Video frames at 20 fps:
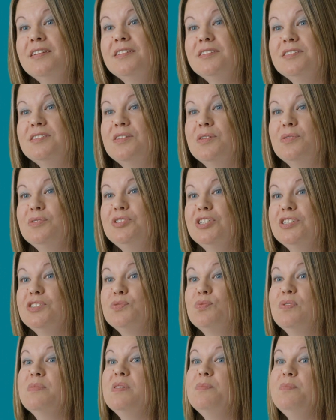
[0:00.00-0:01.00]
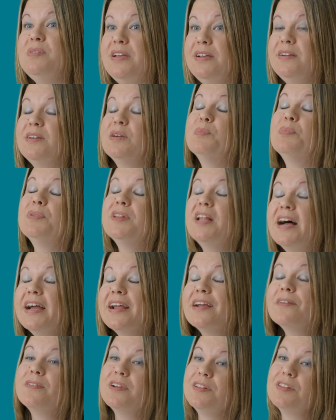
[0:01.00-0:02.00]
So just women being
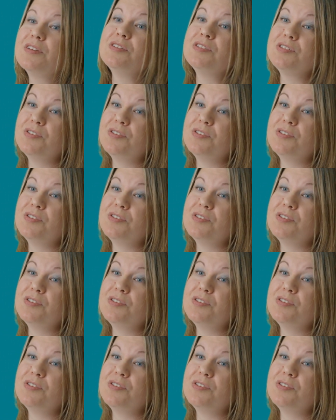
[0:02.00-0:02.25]
compliant with their